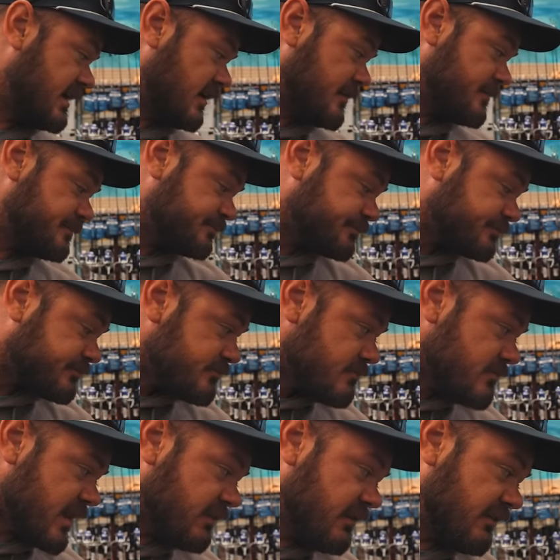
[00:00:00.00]
here,
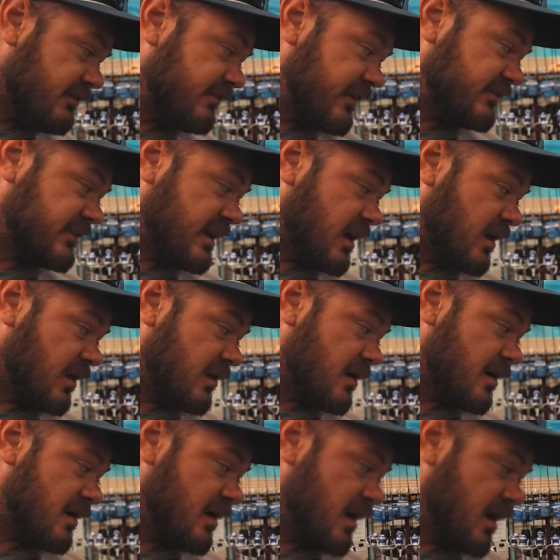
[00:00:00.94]
we got fifty
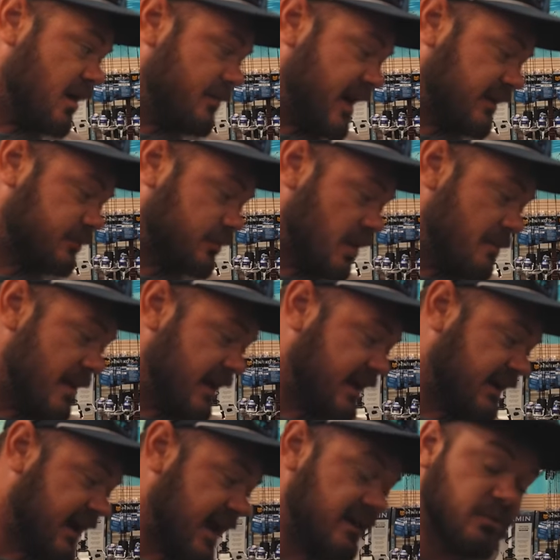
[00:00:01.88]
dollar uh, Bass Pro
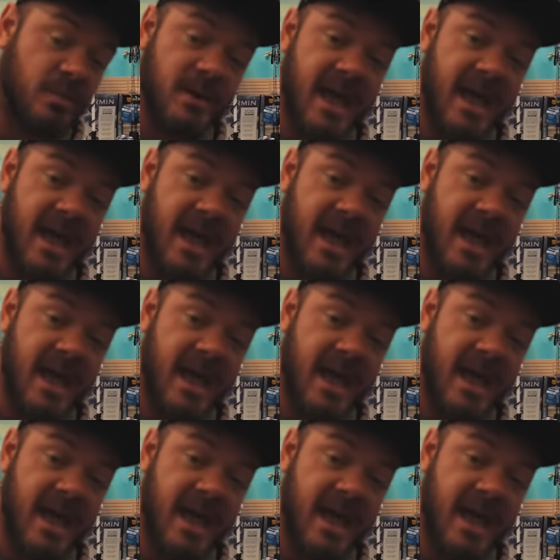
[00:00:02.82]
Mega Cast.